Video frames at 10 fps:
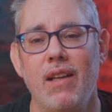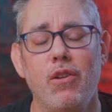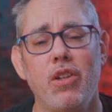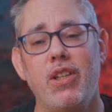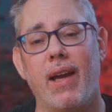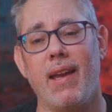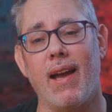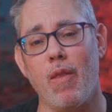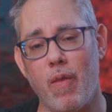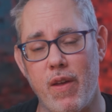and so does checking
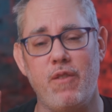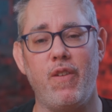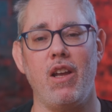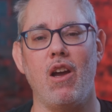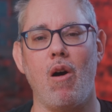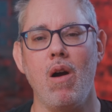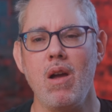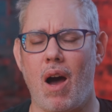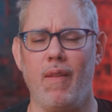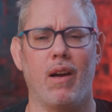out this video
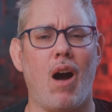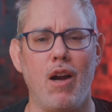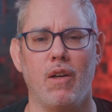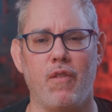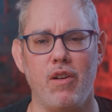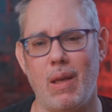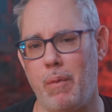on the controversy